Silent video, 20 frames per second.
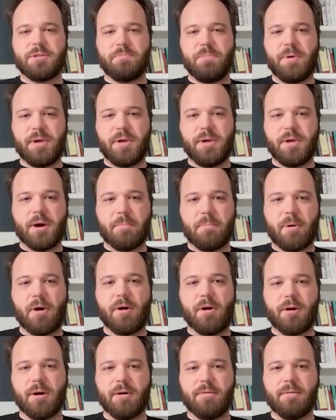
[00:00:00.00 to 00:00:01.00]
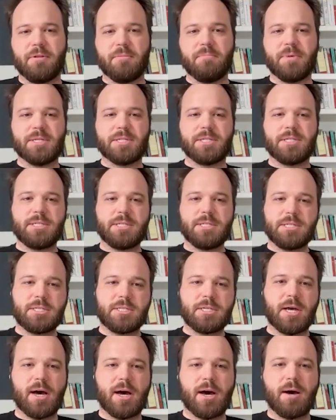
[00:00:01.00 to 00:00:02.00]
to be a part of the
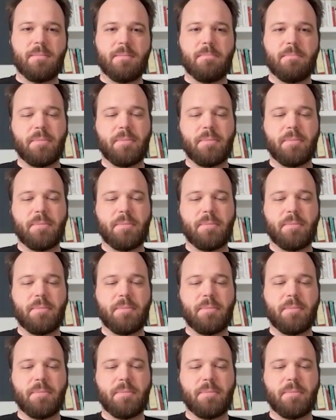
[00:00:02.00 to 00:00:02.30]
business, um,